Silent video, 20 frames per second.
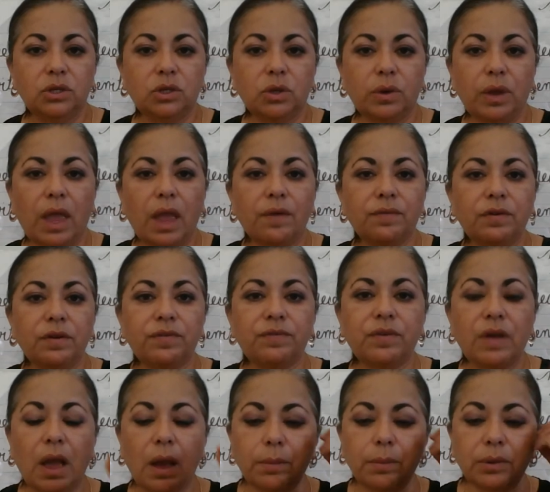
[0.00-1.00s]
So every
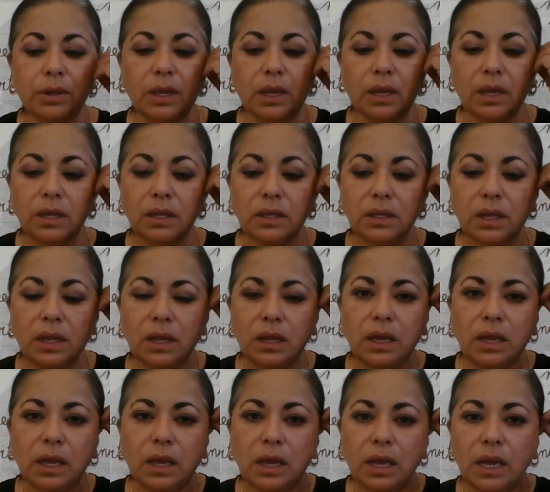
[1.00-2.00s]
family
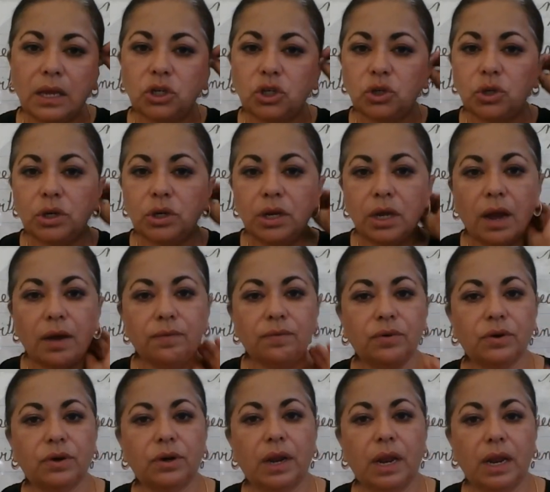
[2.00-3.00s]
should
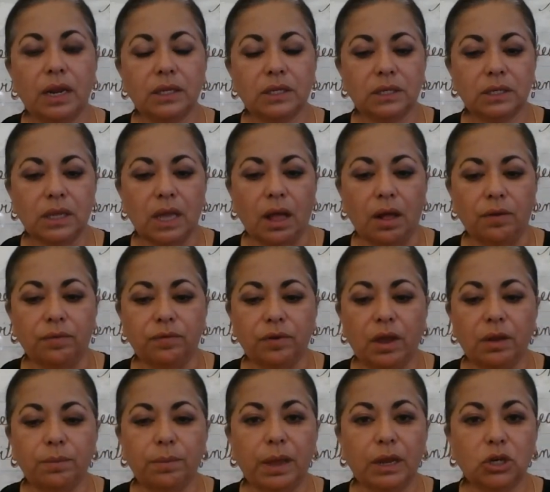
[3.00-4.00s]
govern itself
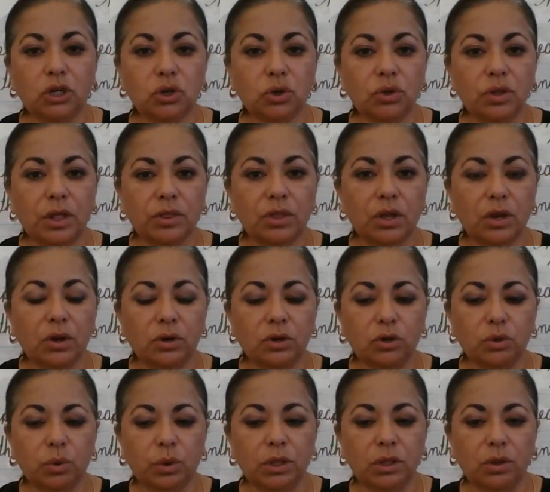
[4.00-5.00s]
and make sure that they are
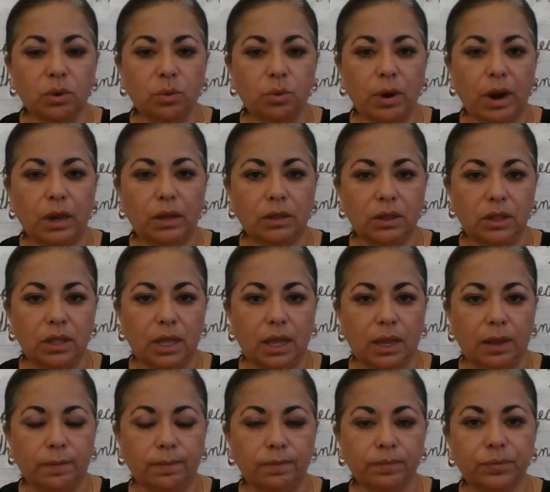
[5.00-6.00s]
doing the right
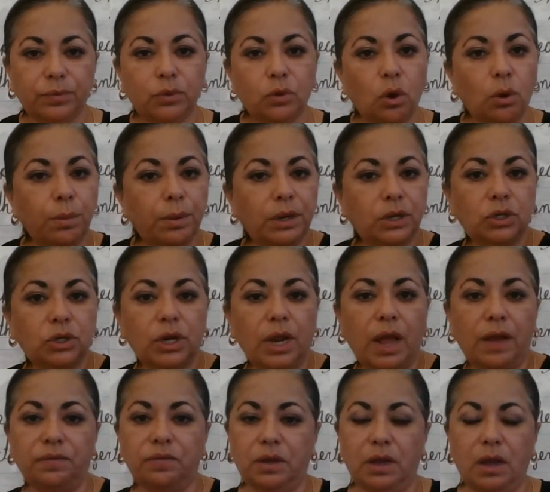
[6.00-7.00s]
thing. Nobody should
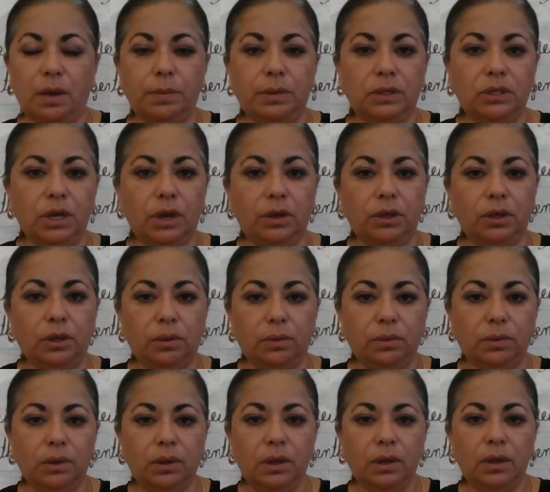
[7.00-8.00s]
have to come and tell you
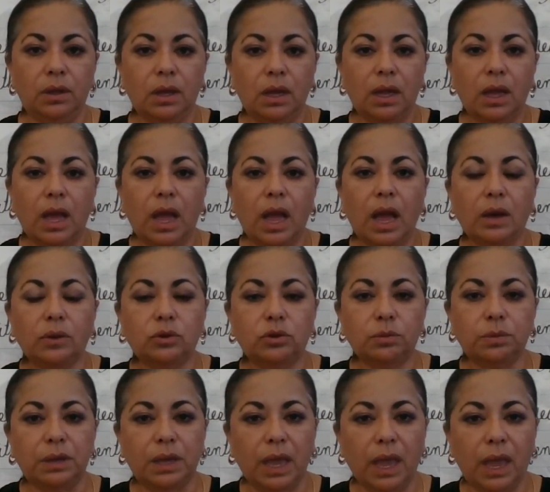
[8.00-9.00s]
how to
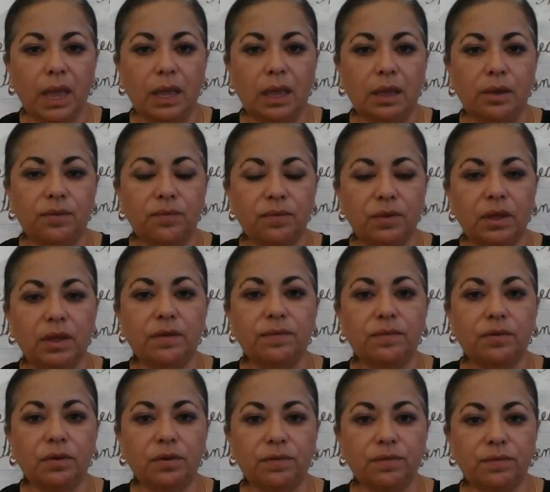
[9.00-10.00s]
behave
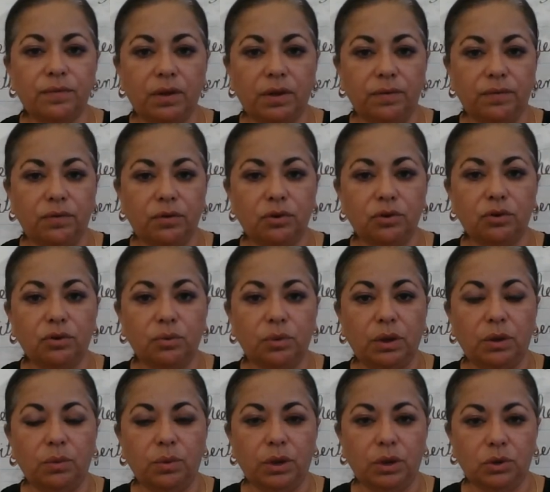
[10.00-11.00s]
if you're if you're
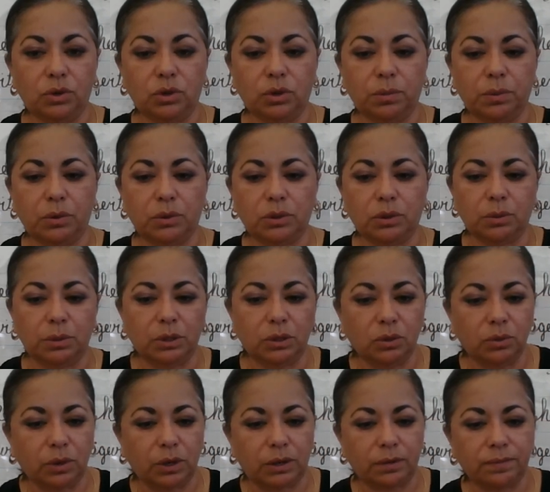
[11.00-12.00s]
doing what you're supposed to be
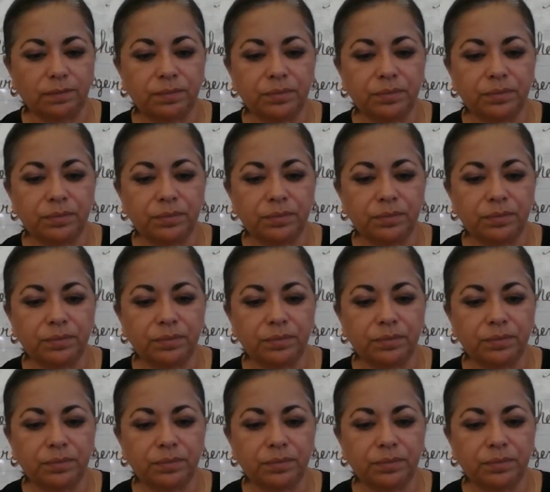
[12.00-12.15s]
doing.